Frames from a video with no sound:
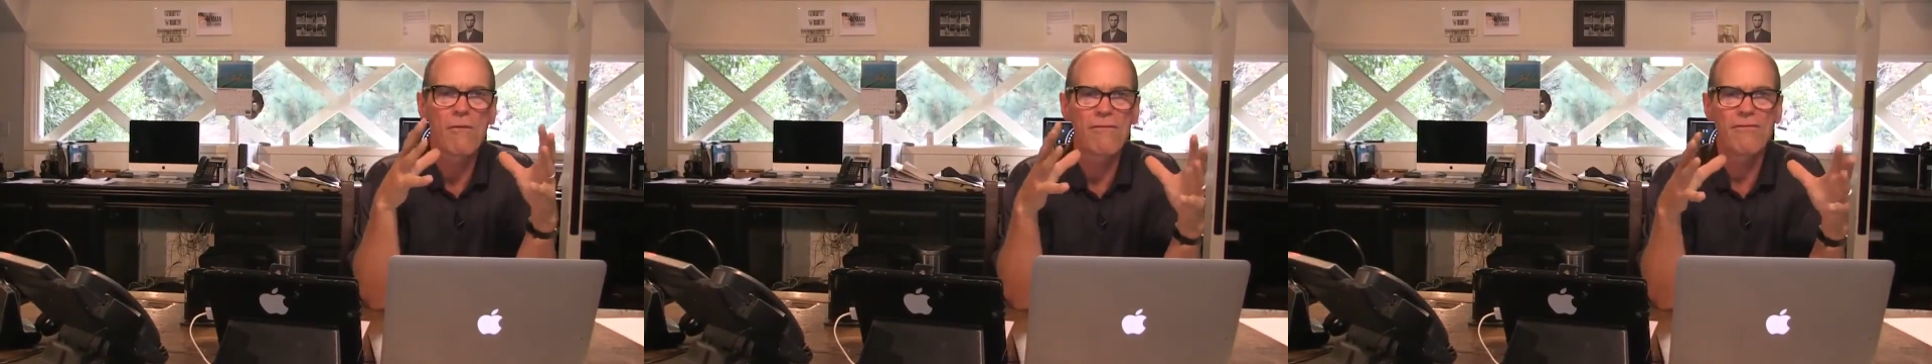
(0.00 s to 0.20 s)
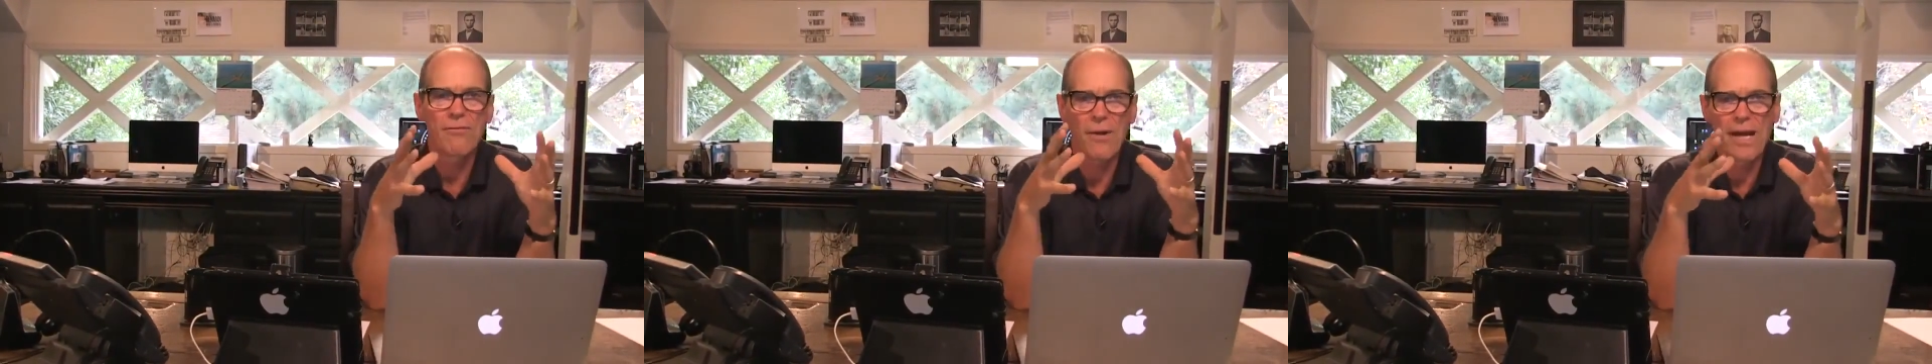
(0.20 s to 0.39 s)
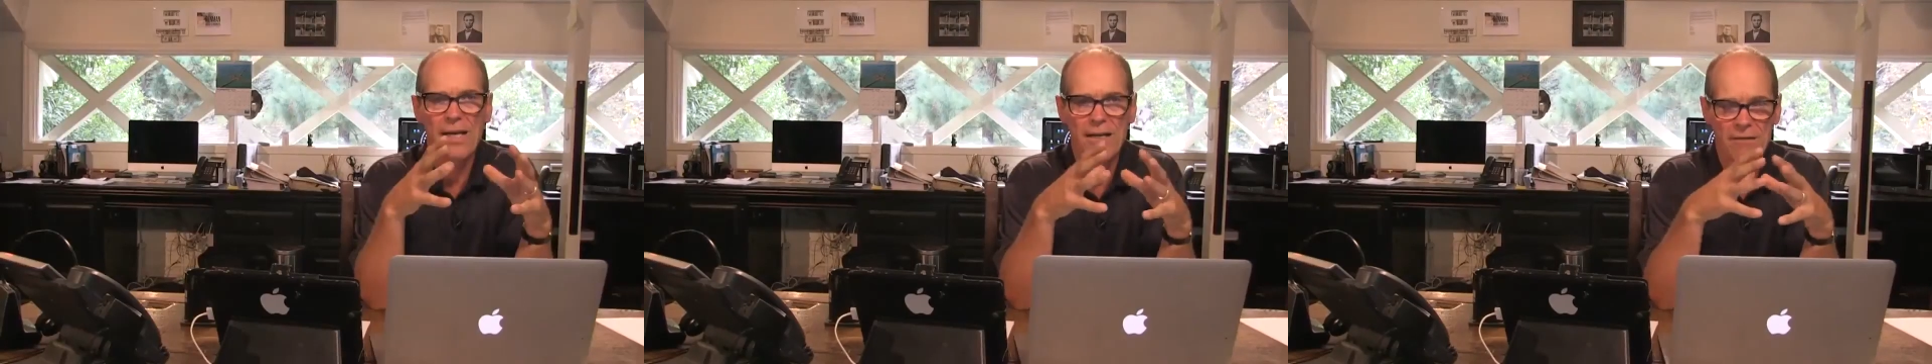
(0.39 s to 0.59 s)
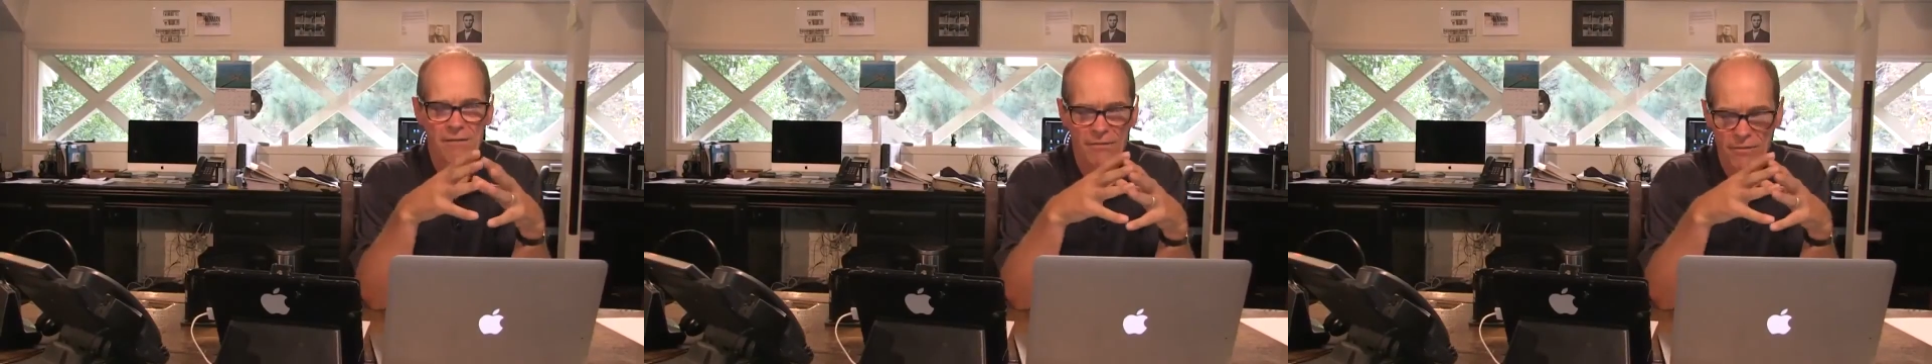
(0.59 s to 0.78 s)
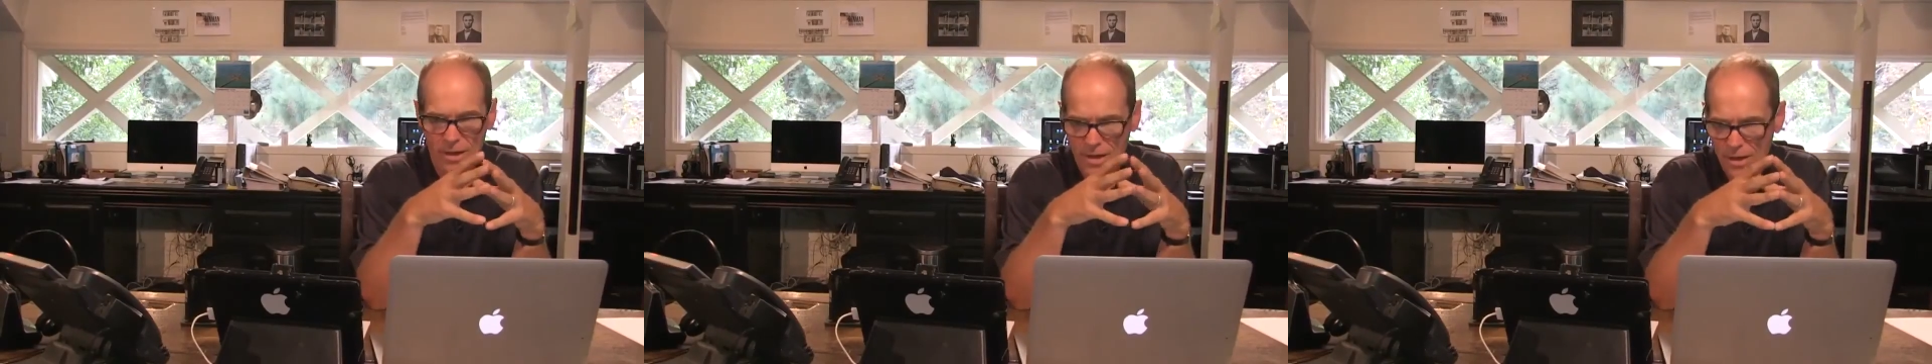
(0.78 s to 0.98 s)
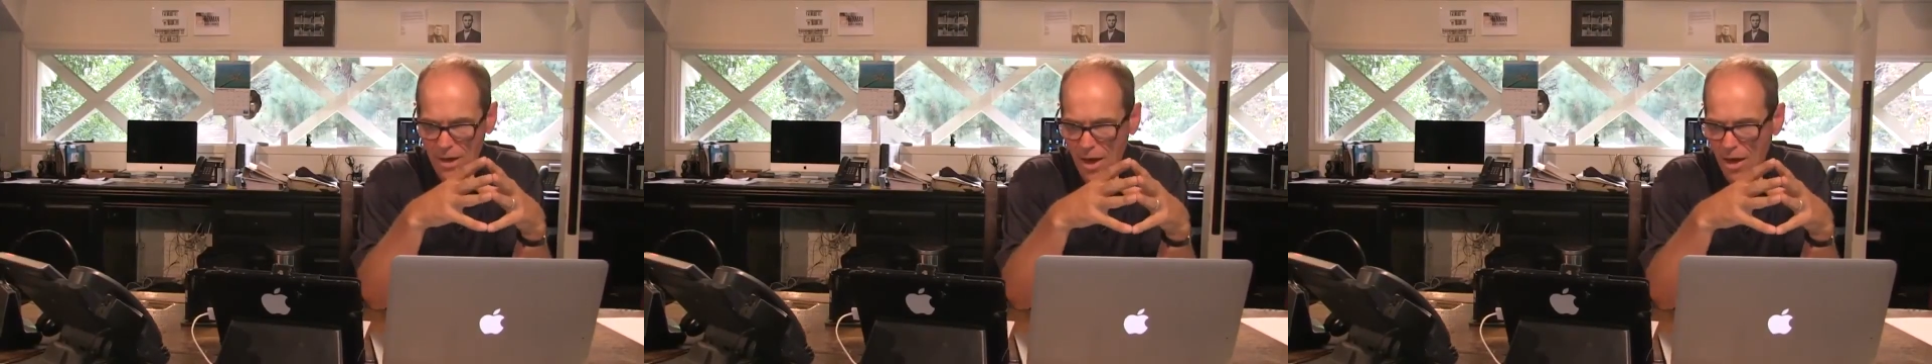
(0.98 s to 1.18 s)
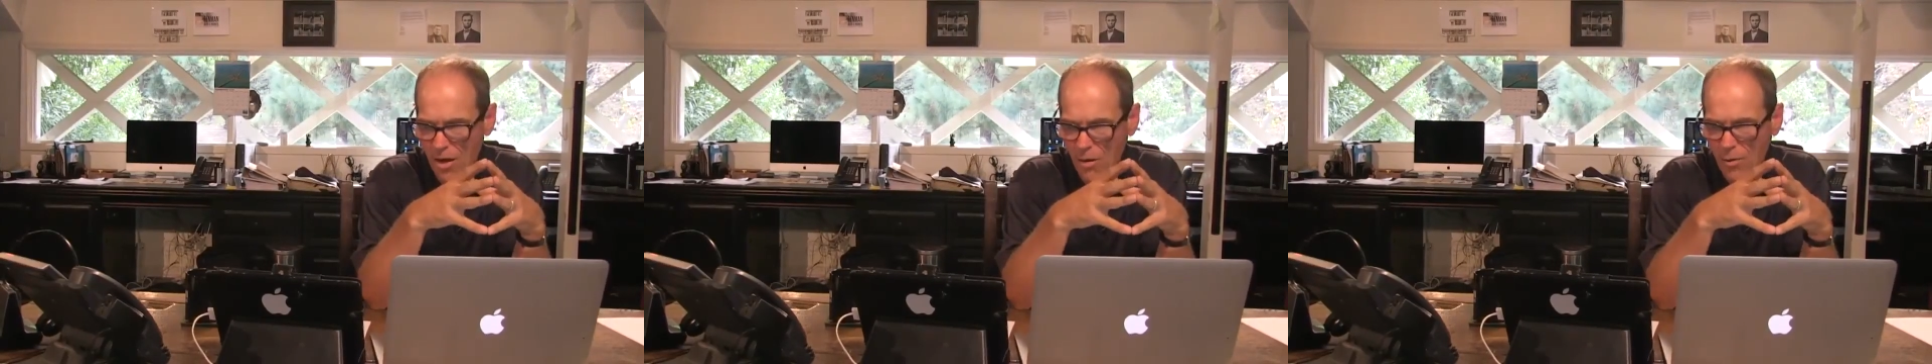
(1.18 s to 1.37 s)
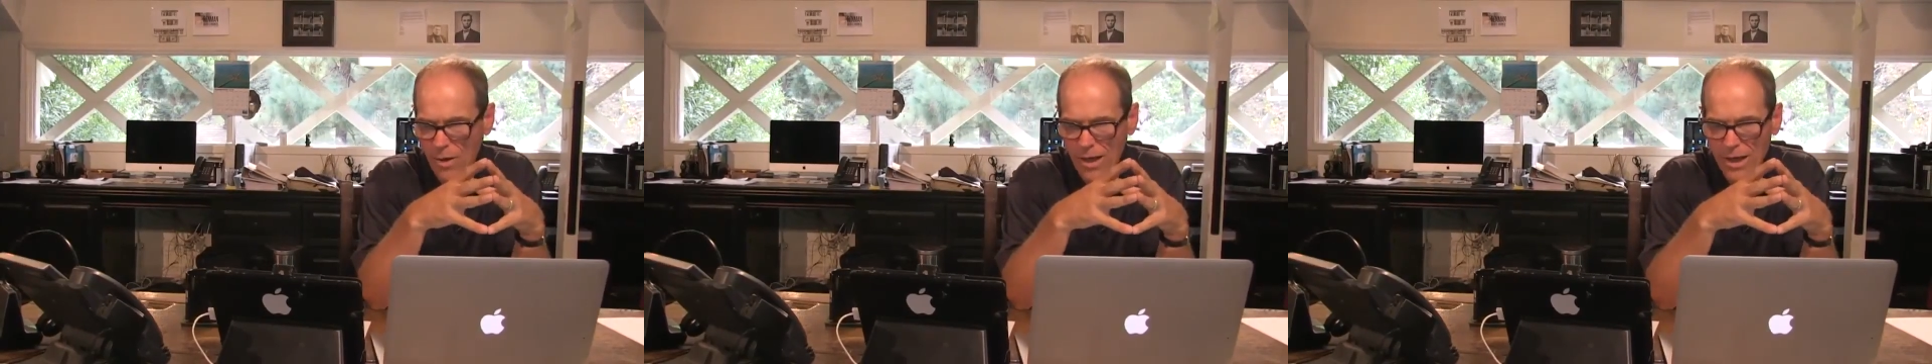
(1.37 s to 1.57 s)
afraid of the
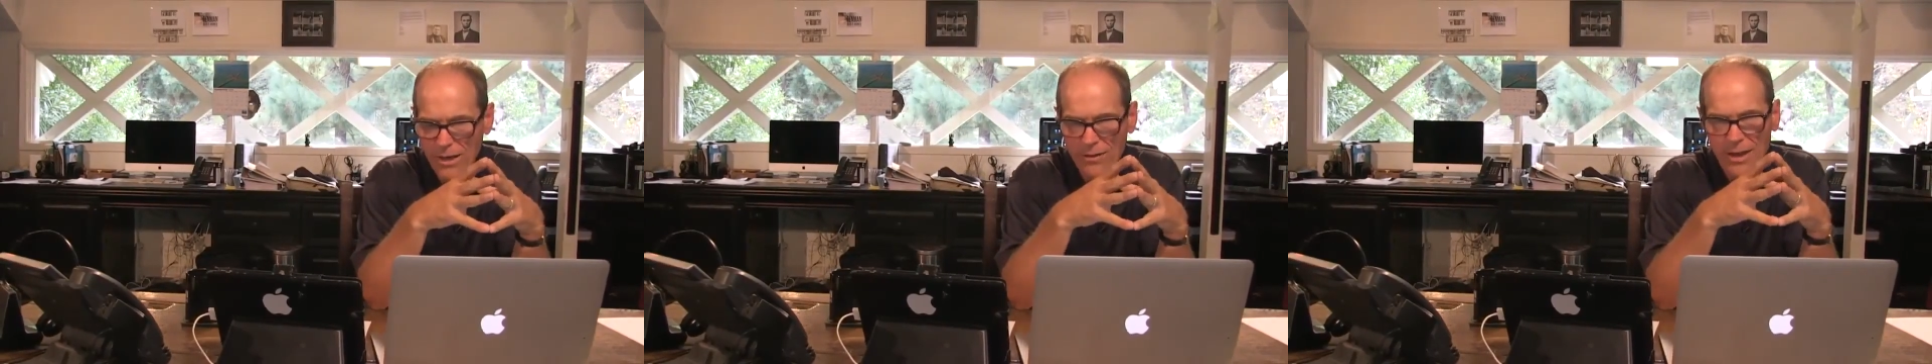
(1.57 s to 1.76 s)
no